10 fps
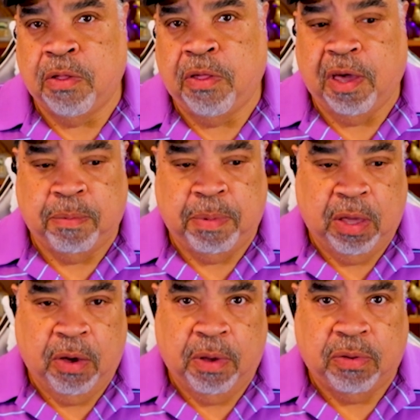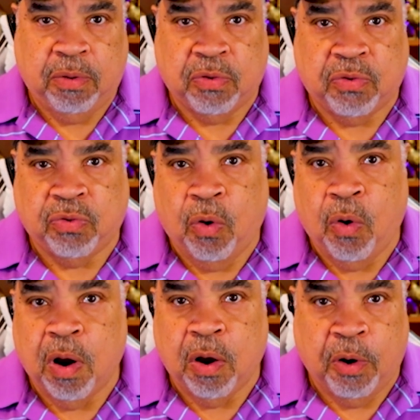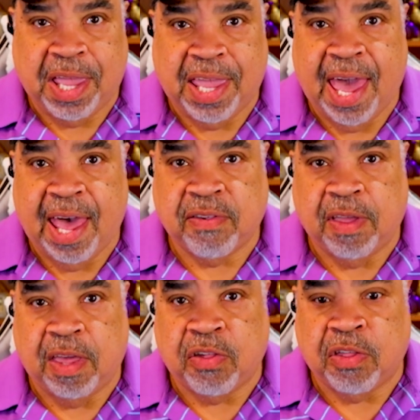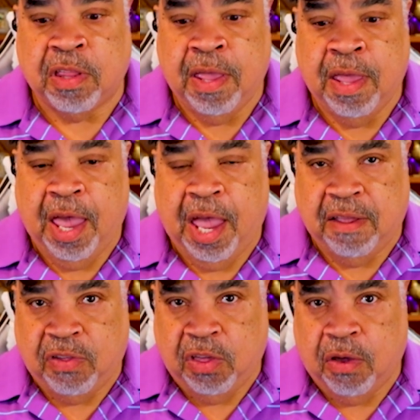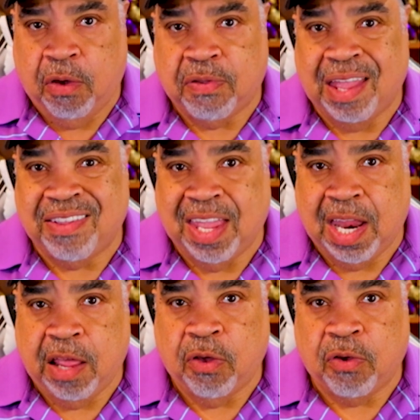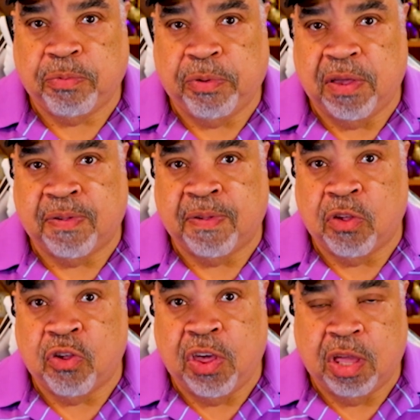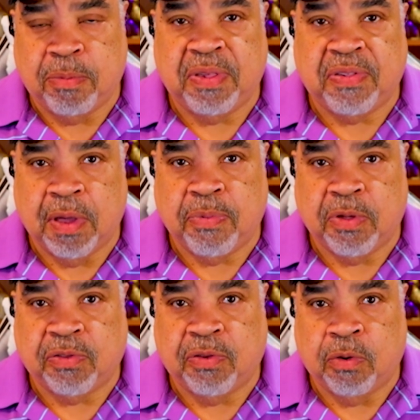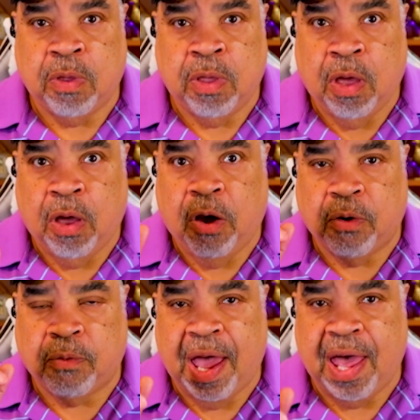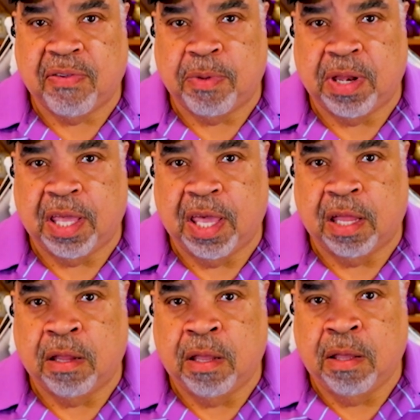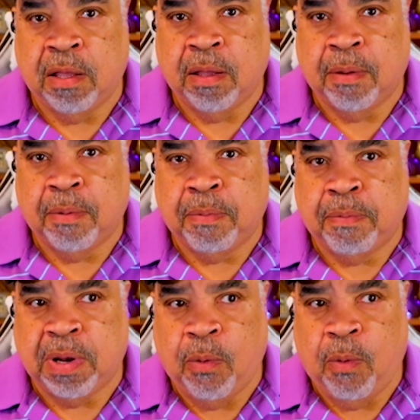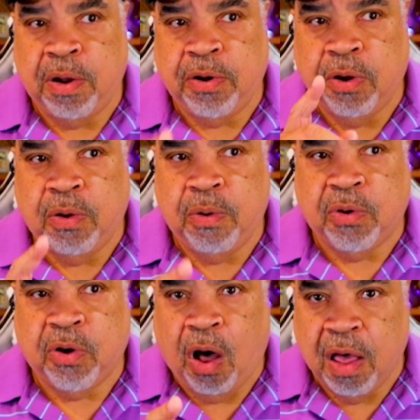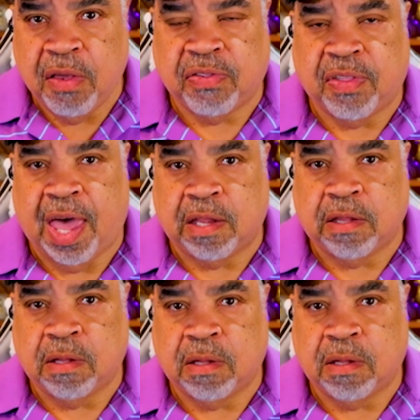She could be going to a store or a gas station. And if she goes out to any of those places, she could be subject to harassment again. But I wonder who caused that.